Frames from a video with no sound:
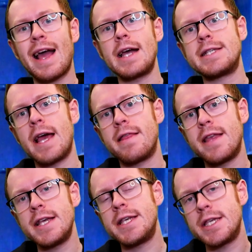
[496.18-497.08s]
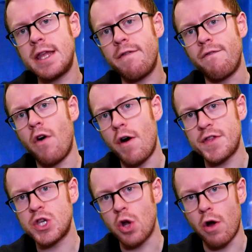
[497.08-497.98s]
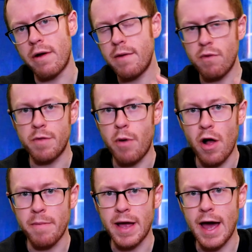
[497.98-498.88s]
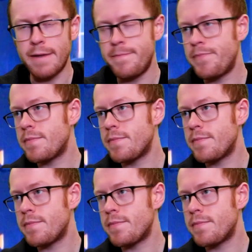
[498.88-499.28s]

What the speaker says: like I said, this is the 4th story with Paul McGann.